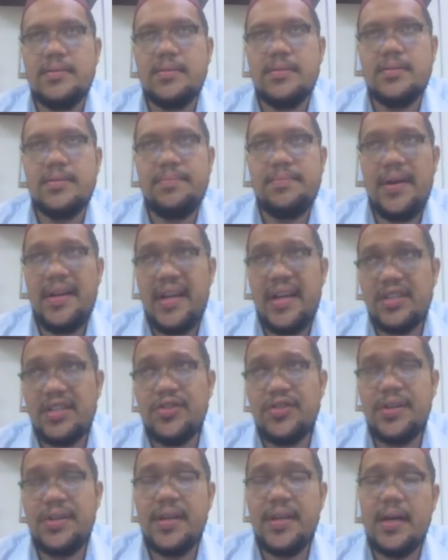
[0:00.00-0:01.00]
main
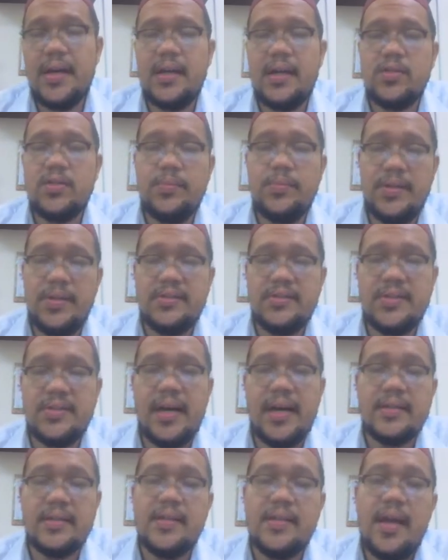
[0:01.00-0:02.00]
agenda to be
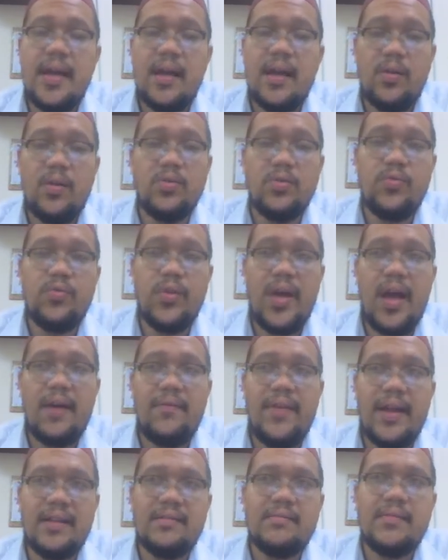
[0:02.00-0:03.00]
discussed, not to have
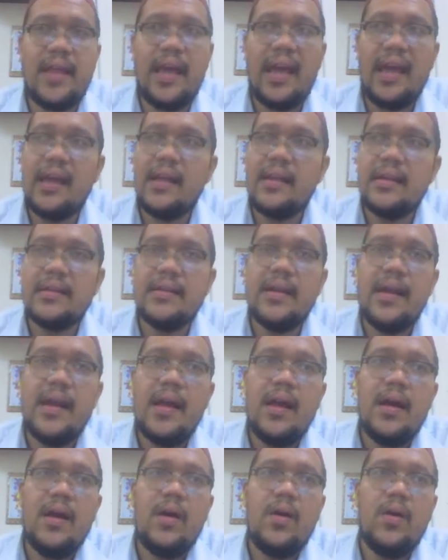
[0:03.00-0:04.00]
like 10
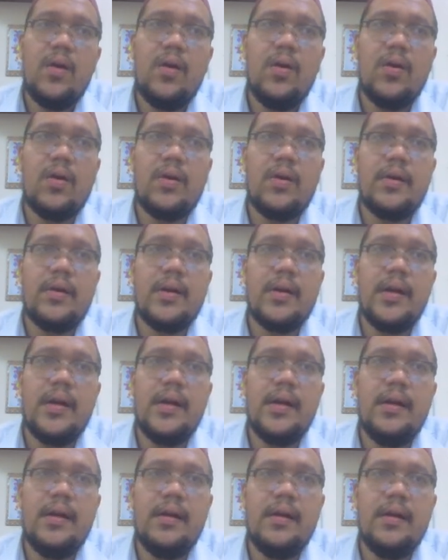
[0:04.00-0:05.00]
or
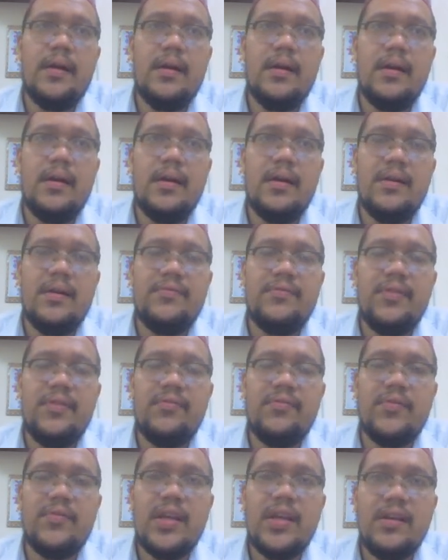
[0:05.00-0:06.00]

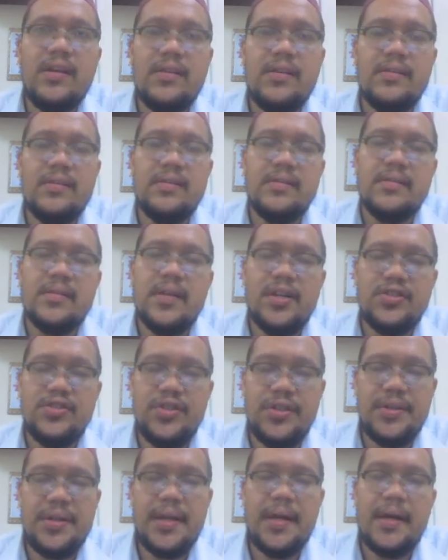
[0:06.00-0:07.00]
15
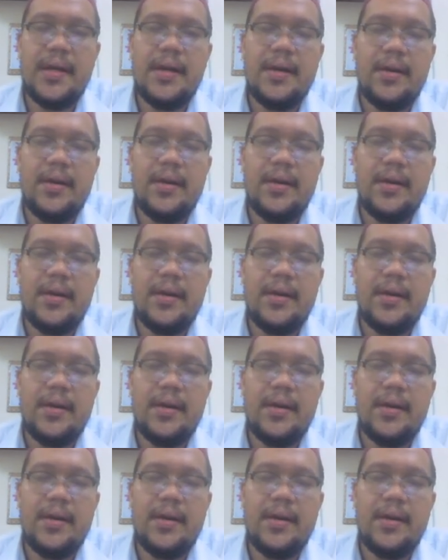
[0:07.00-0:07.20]
agenda.